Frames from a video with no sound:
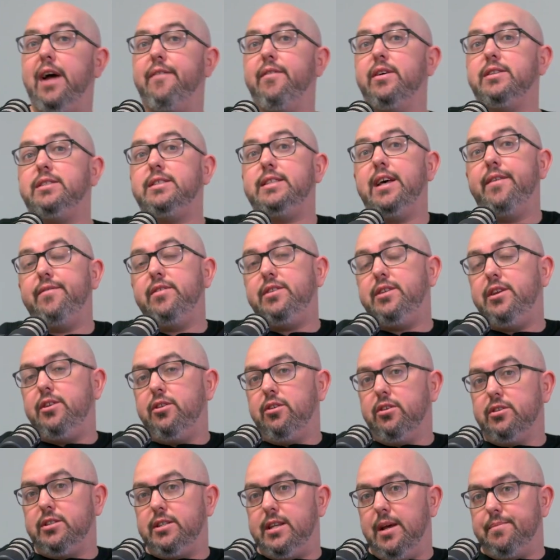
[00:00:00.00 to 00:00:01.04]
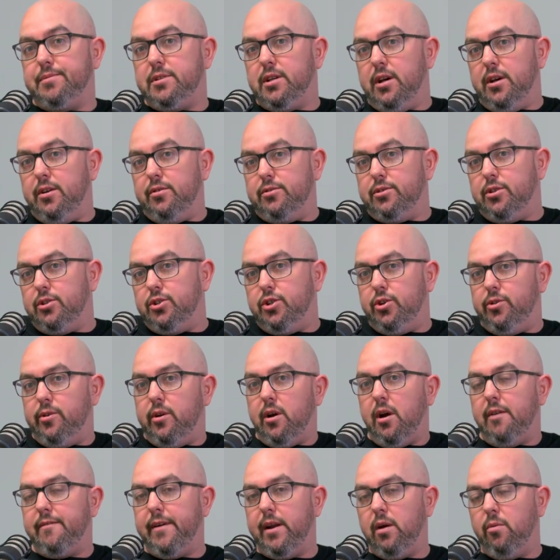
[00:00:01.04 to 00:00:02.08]
have a 17-year-old stepson who's a
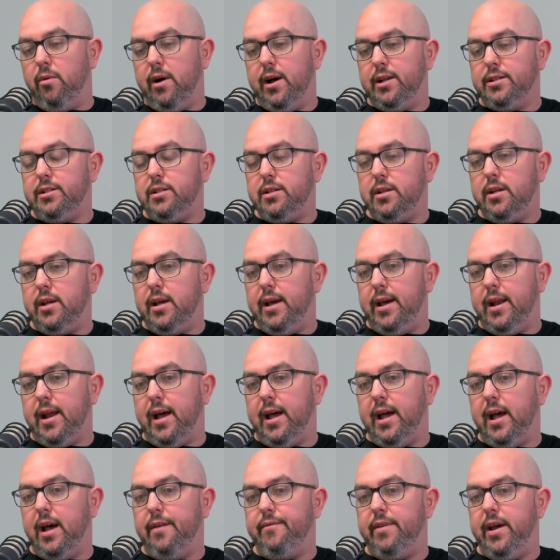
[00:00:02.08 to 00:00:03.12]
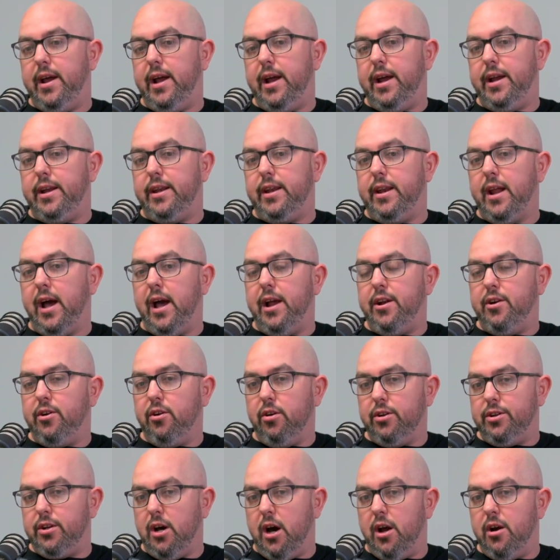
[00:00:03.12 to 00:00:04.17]
junior at Arvada West, and I have a
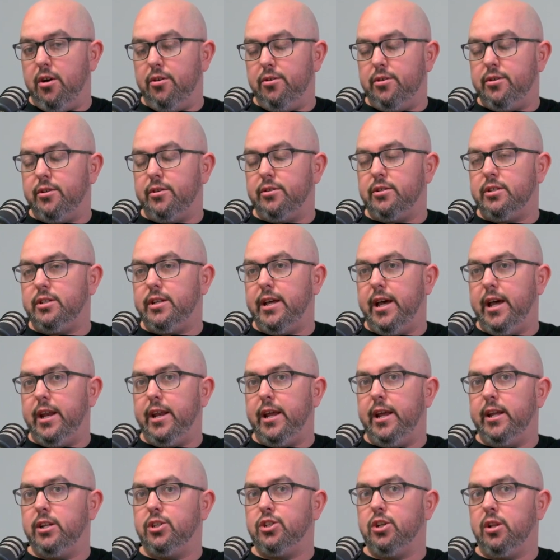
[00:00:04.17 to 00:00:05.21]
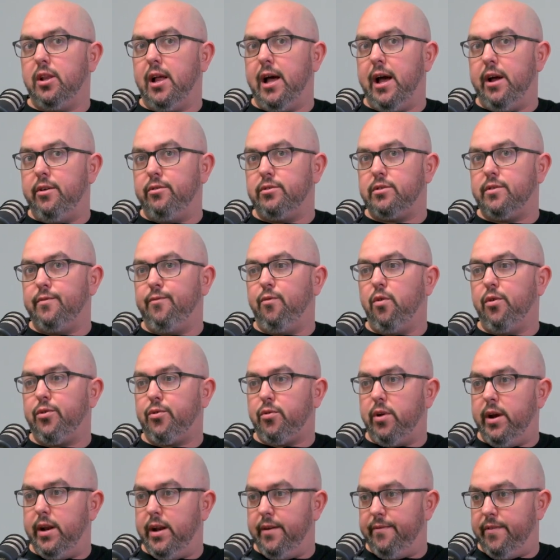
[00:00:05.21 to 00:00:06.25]
9-year-old daughter who turns 10 in July who's in 4th
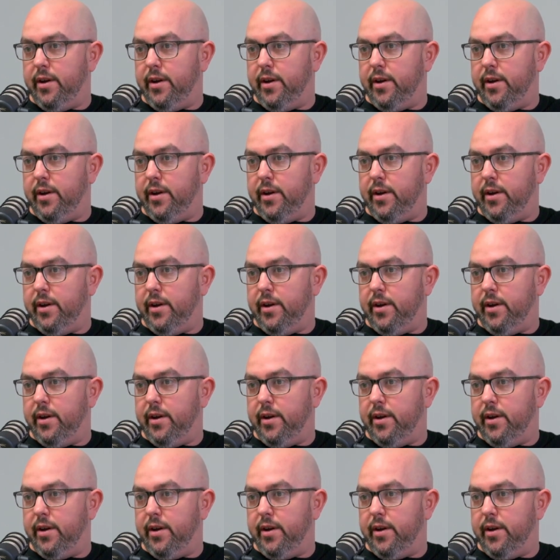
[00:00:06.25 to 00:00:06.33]
grade at